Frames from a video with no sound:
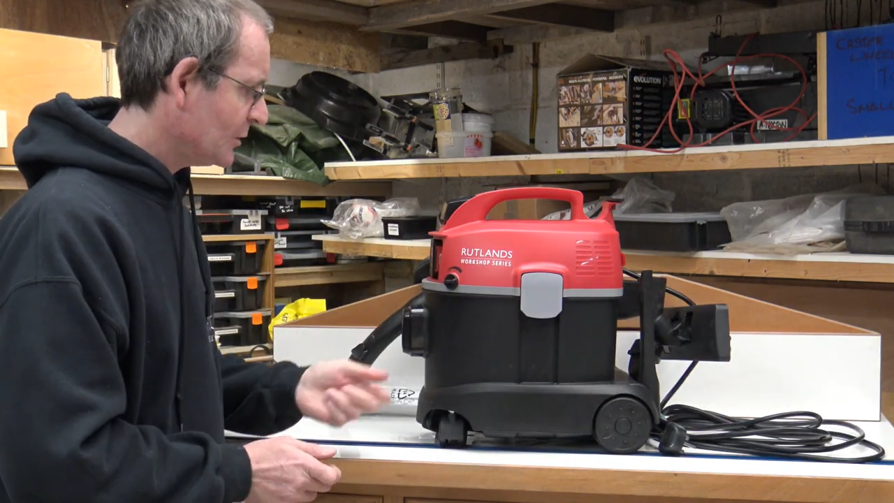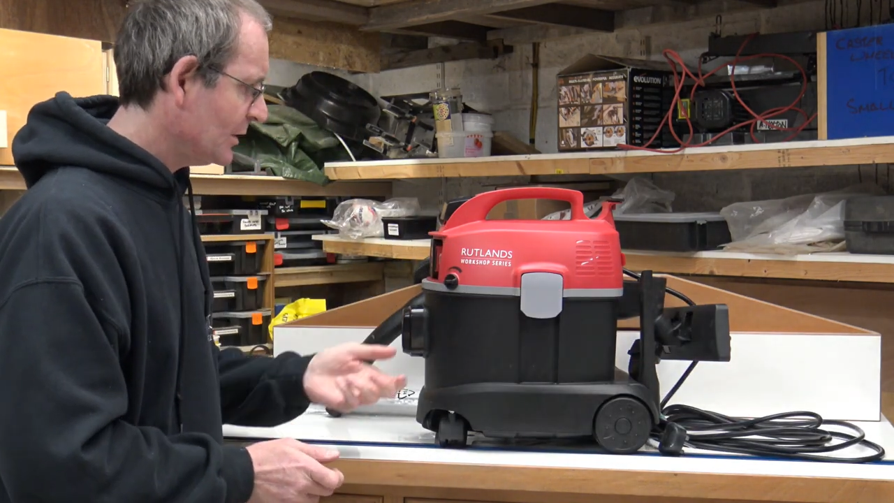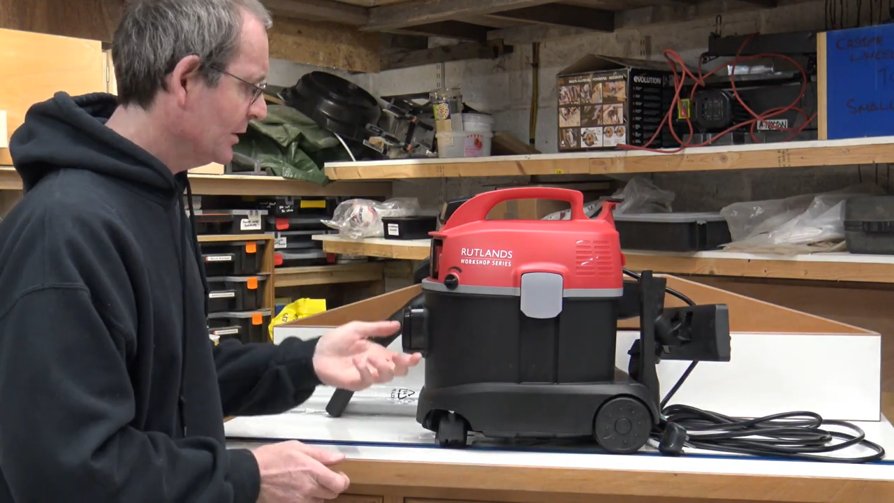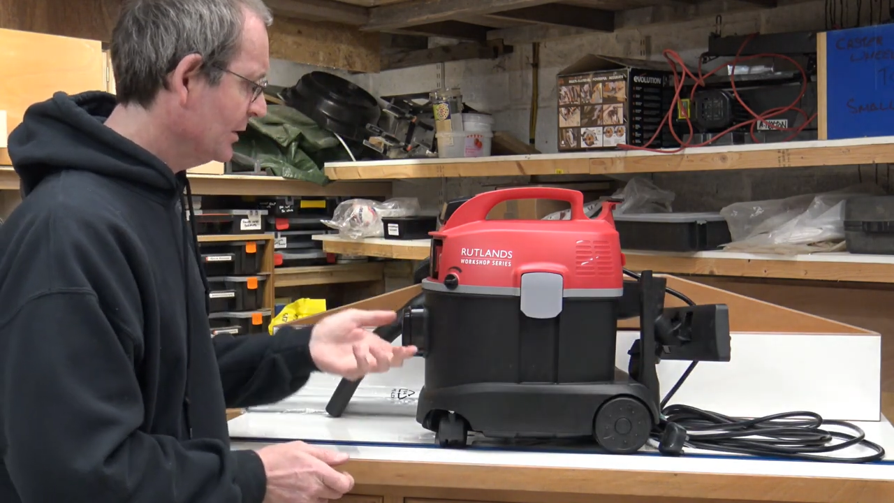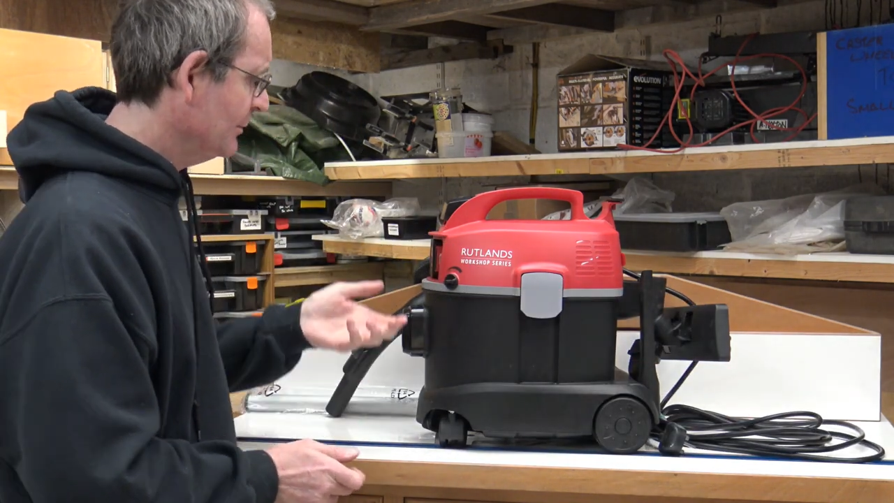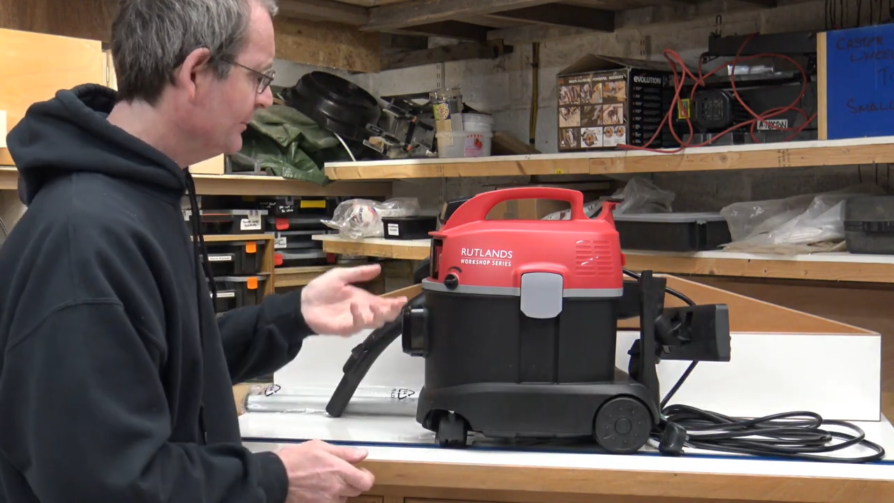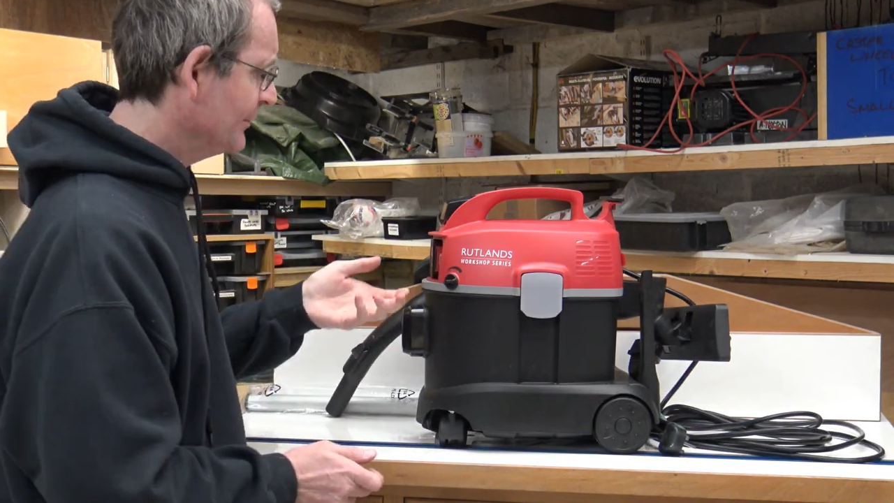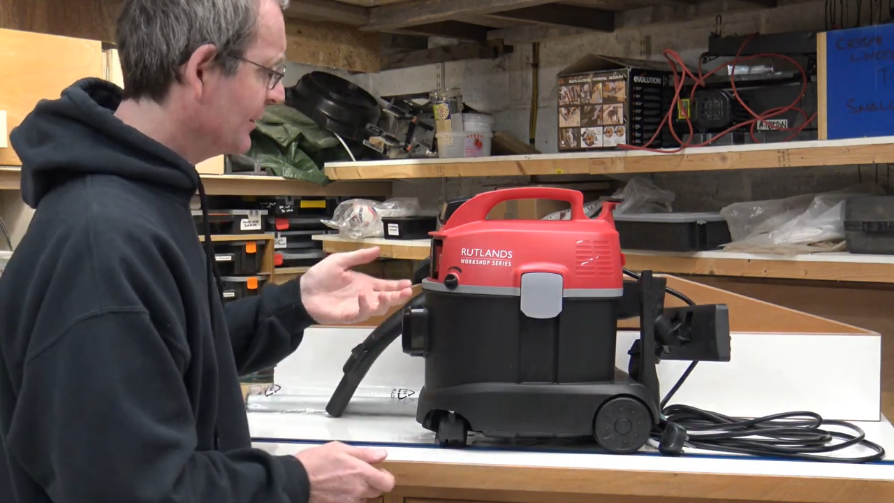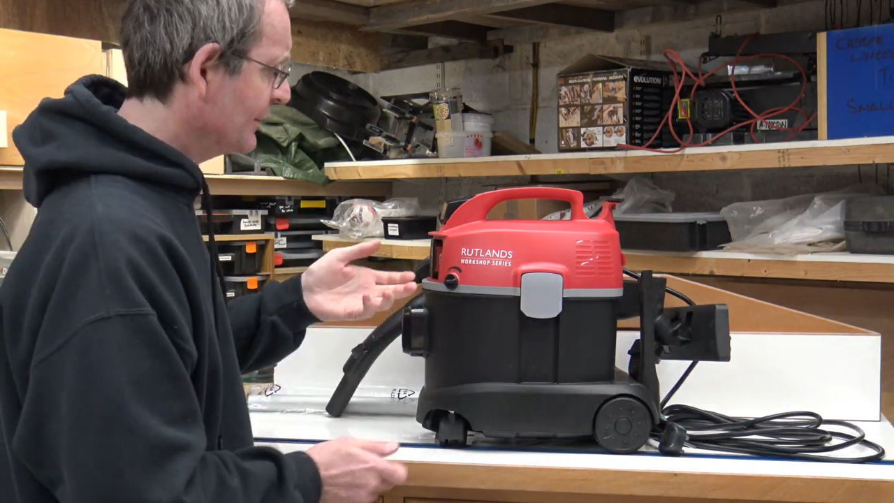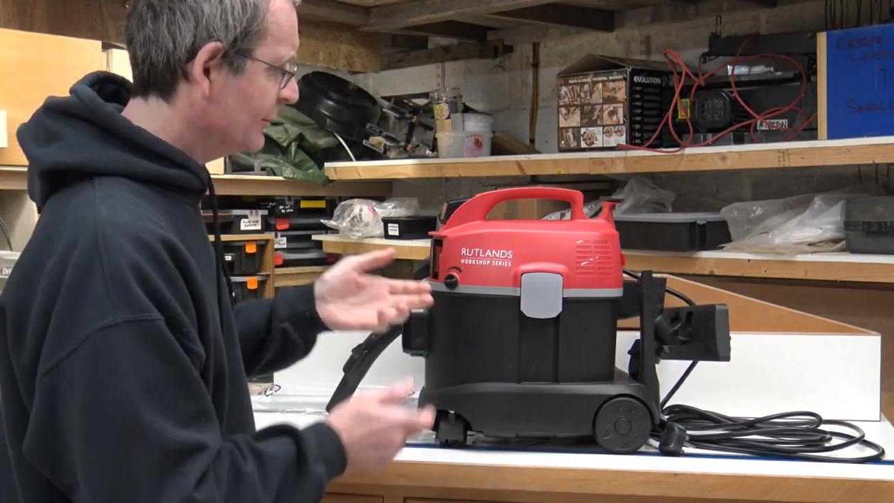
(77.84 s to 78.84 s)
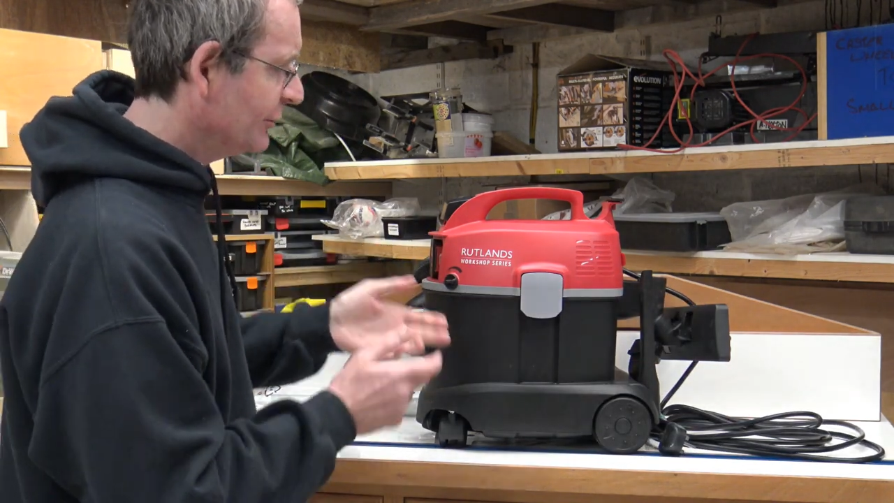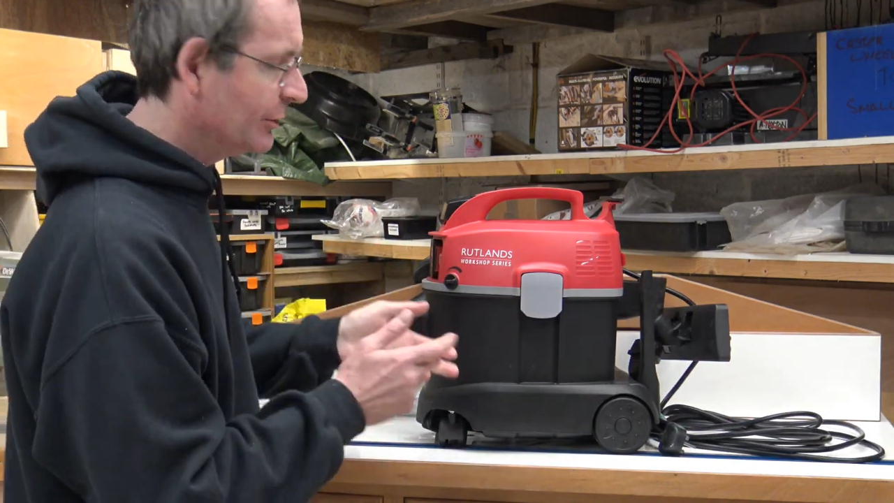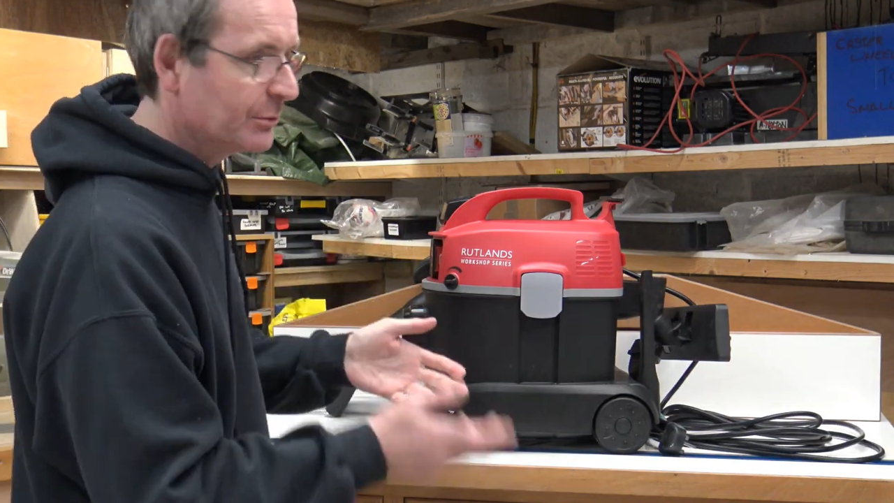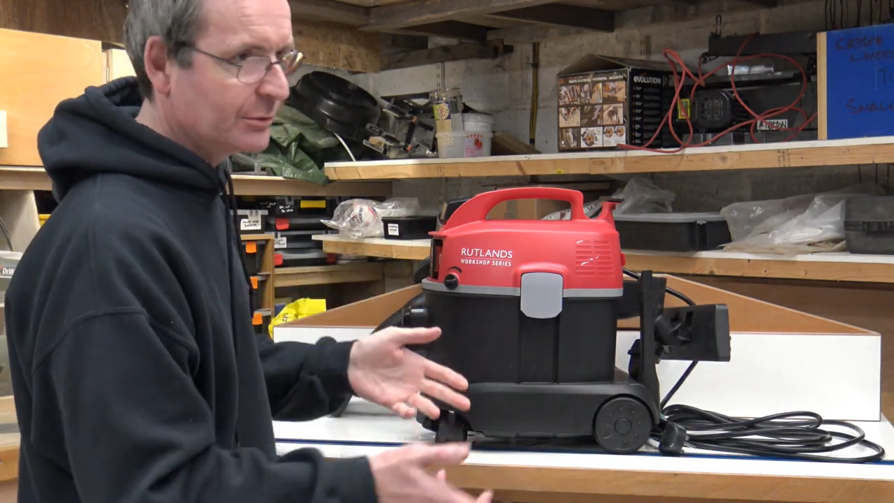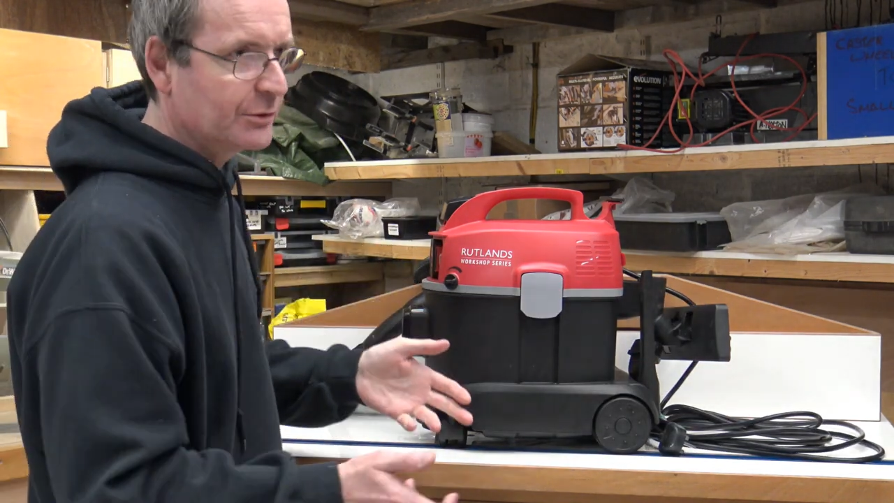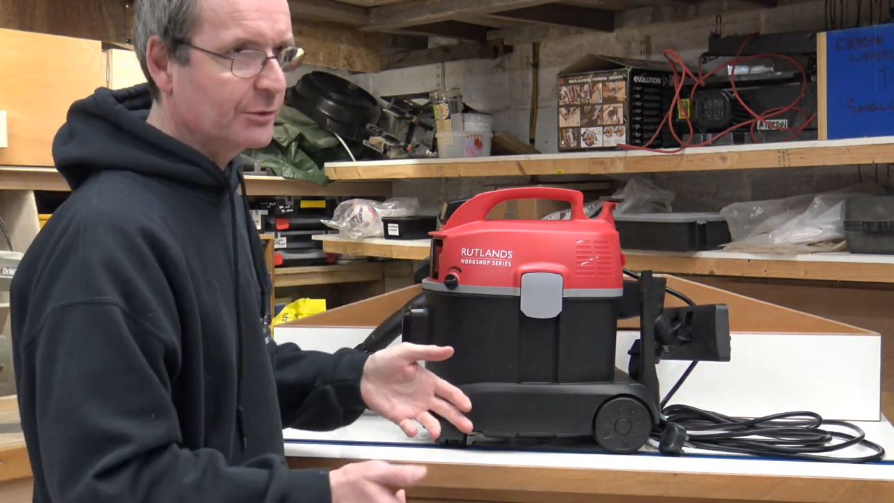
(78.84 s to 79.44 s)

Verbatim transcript: Um, so